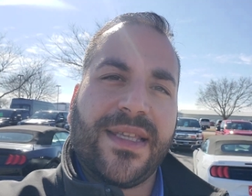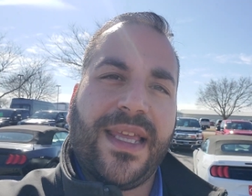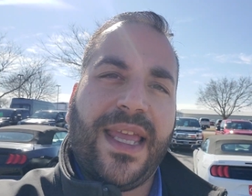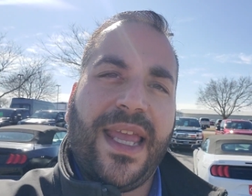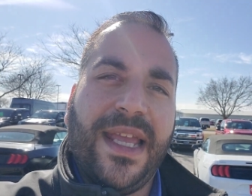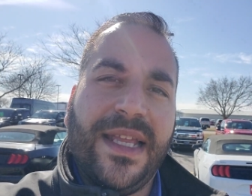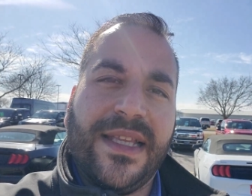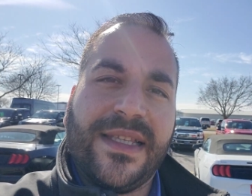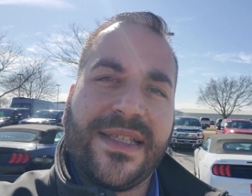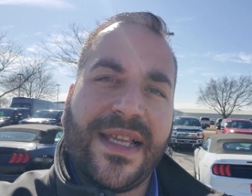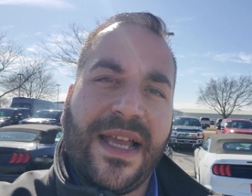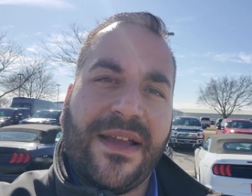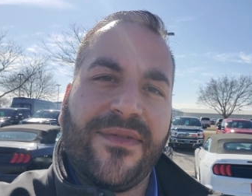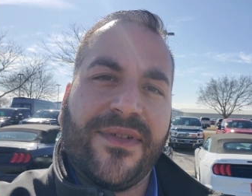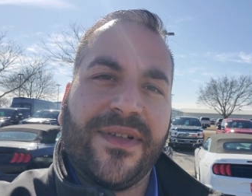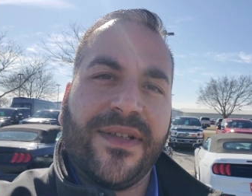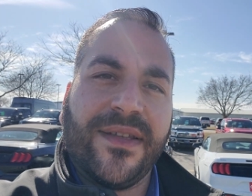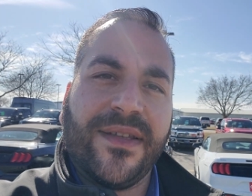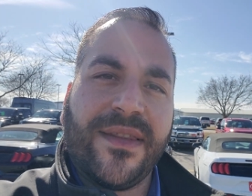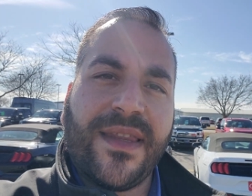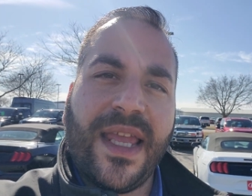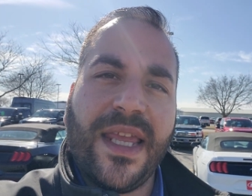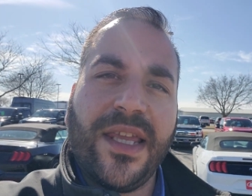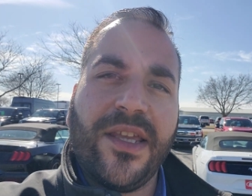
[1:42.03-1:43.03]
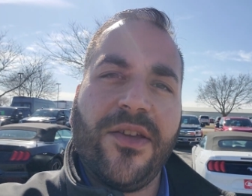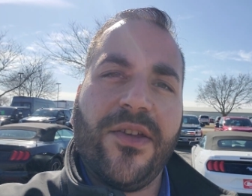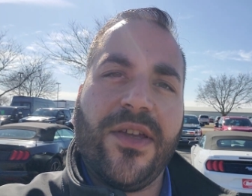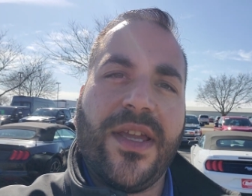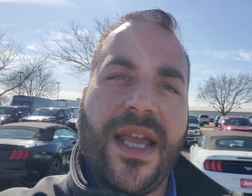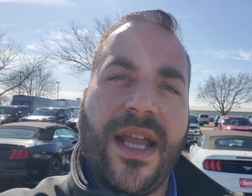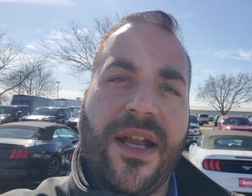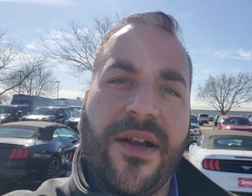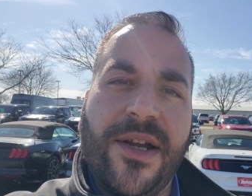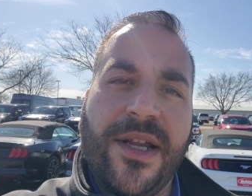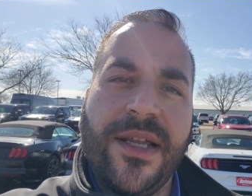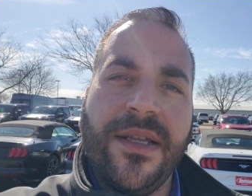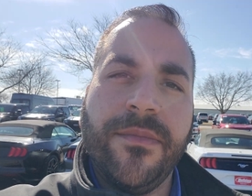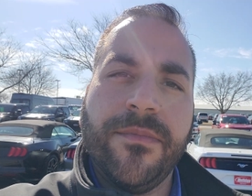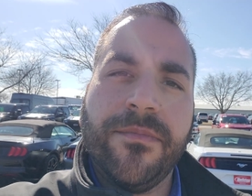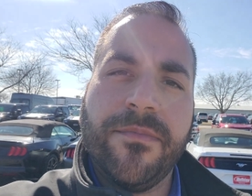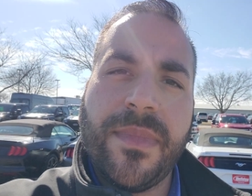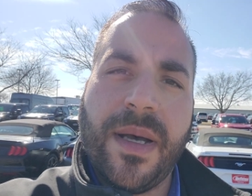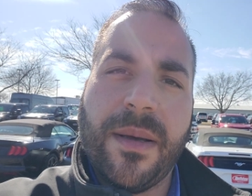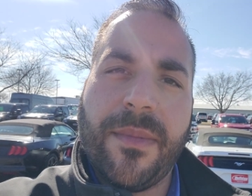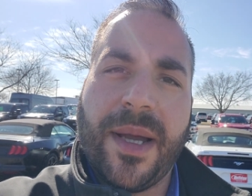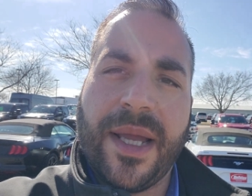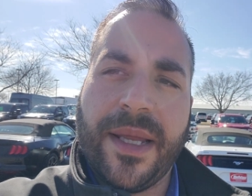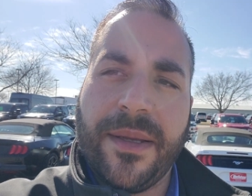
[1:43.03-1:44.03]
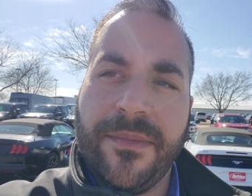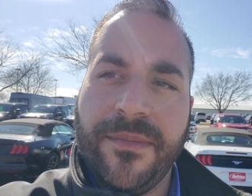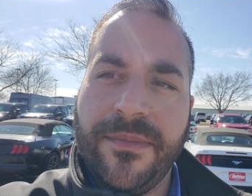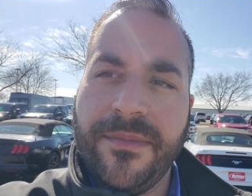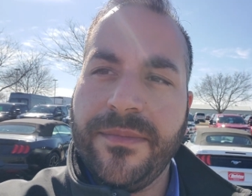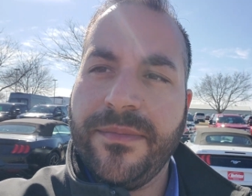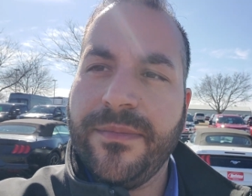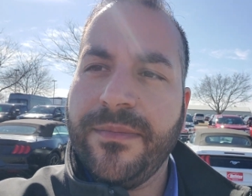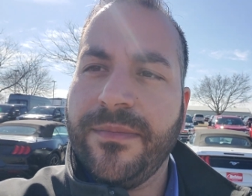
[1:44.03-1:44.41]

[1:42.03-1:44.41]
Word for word: 87 Thank you, Gary. Bye-bye.